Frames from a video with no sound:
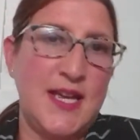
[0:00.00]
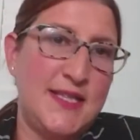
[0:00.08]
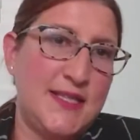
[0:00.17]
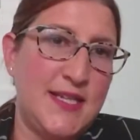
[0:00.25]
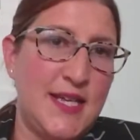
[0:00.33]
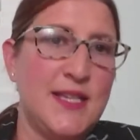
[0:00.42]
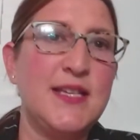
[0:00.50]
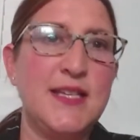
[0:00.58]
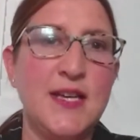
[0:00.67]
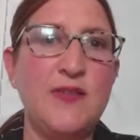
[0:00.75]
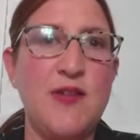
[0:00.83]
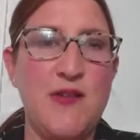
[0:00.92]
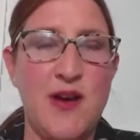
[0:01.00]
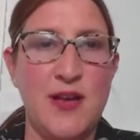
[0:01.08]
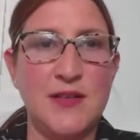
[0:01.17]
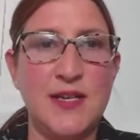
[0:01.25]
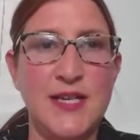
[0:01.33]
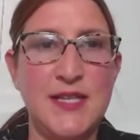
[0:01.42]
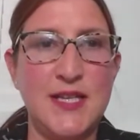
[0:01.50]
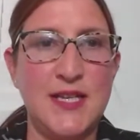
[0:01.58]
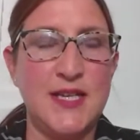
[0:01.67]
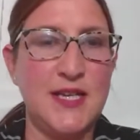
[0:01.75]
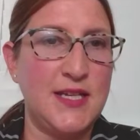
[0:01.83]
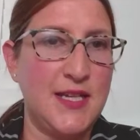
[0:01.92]
It's an LA County hotline
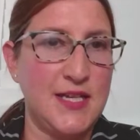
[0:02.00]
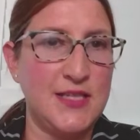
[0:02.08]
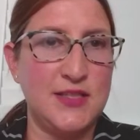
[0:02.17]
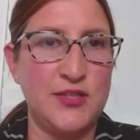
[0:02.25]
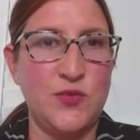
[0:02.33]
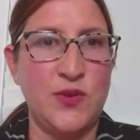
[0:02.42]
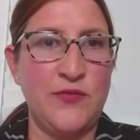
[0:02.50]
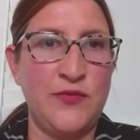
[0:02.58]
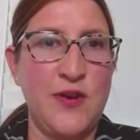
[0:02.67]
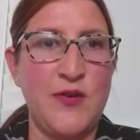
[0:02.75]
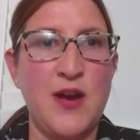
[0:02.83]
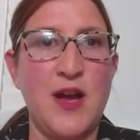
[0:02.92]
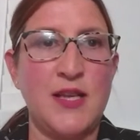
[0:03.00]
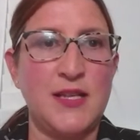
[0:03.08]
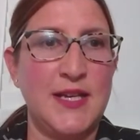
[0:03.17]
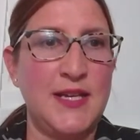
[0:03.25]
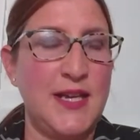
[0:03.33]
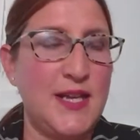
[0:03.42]
that, again, is a 24-hour hotline.